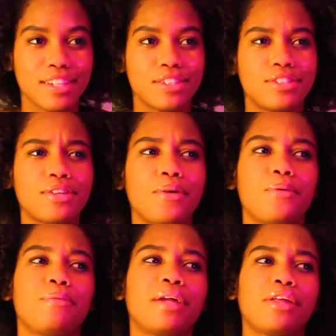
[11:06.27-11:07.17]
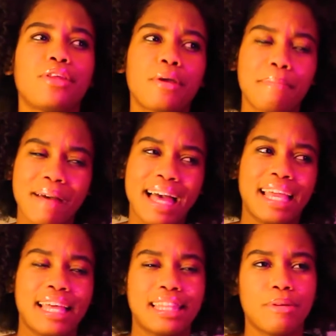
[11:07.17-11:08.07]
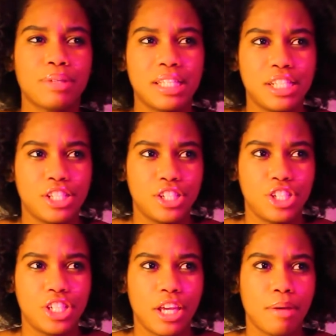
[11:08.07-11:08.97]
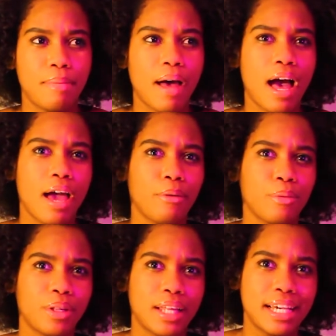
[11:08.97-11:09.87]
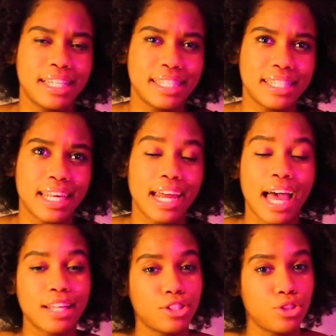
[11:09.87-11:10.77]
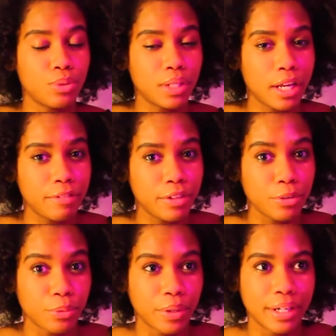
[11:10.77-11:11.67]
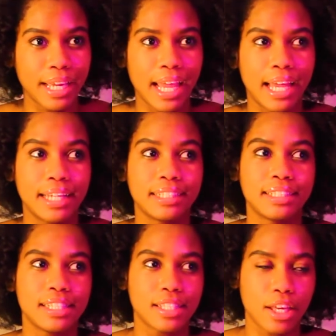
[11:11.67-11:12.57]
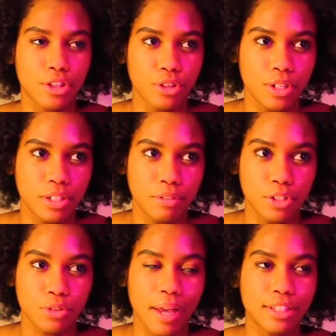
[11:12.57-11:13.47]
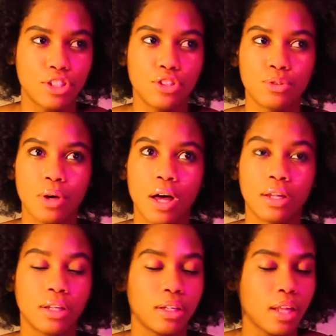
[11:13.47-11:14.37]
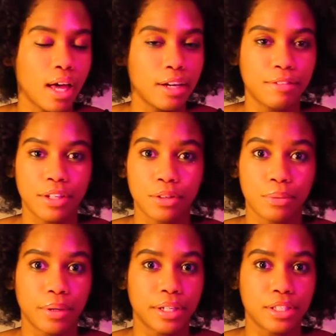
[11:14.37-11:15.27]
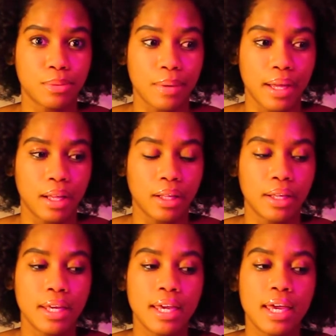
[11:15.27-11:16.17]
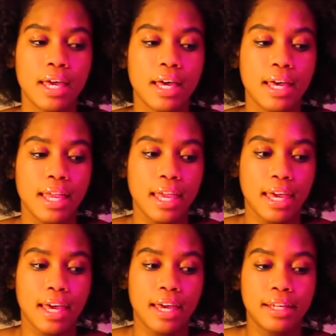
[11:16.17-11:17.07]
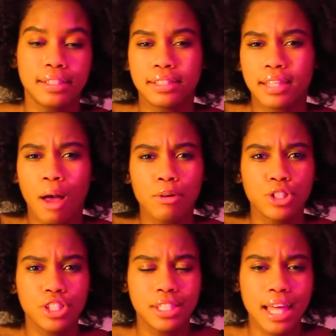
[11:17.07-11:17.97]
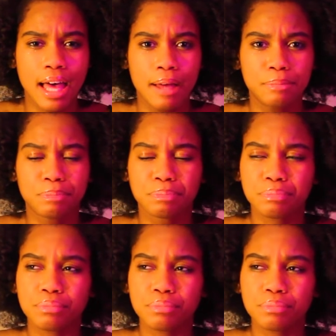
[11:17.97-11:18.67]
So when I look back at that relationship, I realized that I had to do a lot of inner work, and this other individual had to do a lot of inner work as well. And that was just that.